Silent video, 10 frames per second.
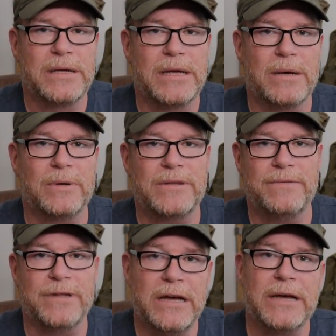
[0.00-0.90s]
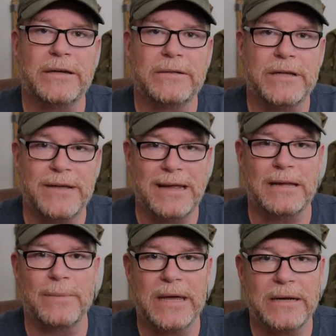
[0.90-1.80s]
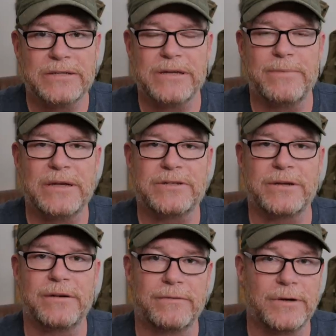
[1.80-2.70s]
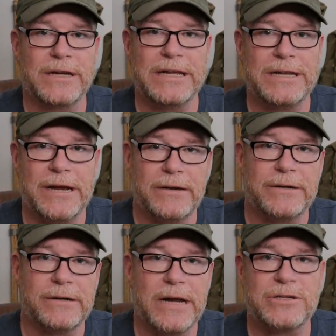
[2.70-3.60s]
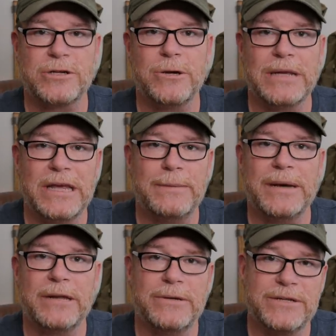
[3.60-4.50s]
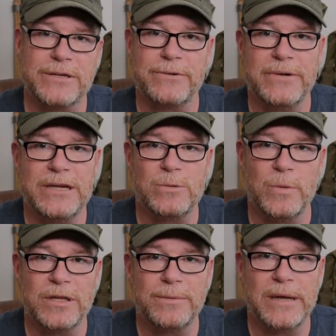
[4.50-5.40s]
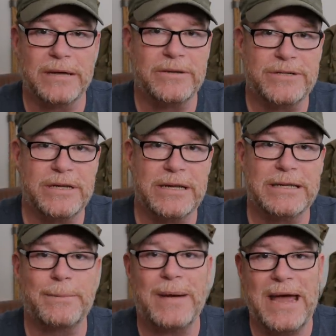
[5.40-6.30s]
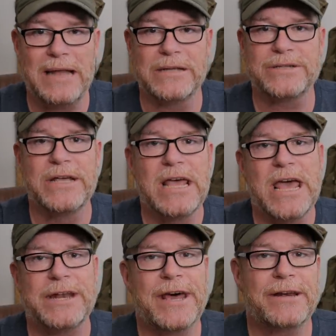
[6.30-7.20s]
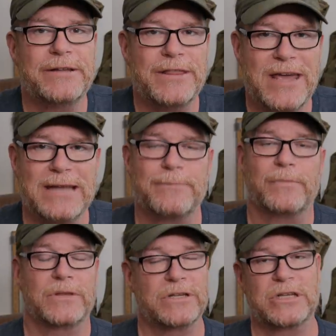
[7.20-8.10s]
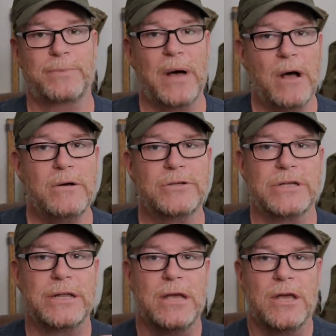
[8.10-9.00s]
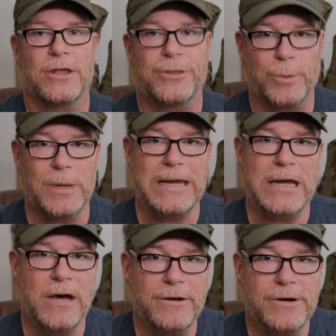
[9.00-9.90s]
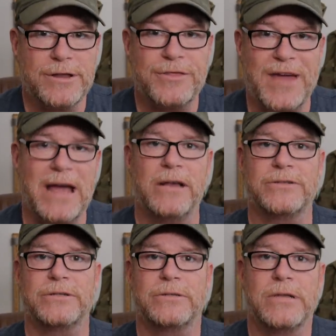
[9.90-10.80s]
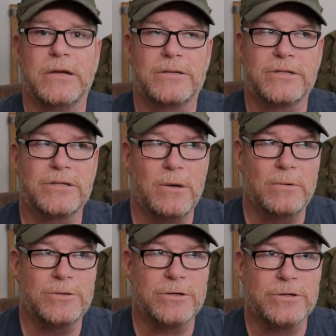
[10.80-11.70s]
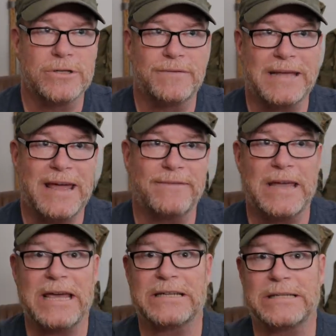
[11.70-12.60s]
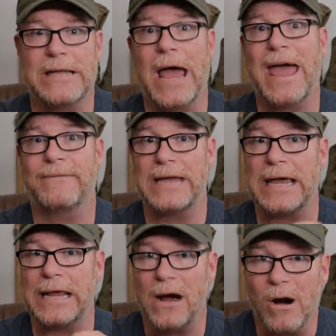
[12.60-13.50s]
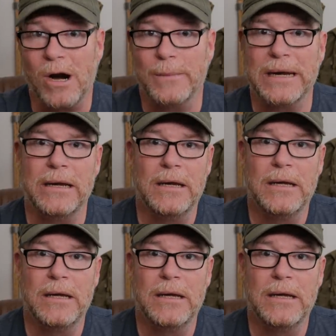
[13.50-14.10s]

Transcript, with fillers: And what they've done, the Taliban, is they basically have run in there. They're executing anybody who disagrees with them, and they're sitting in the palace. And not only that, the supposed 300,000 soldiers of the Afghanist Afghani army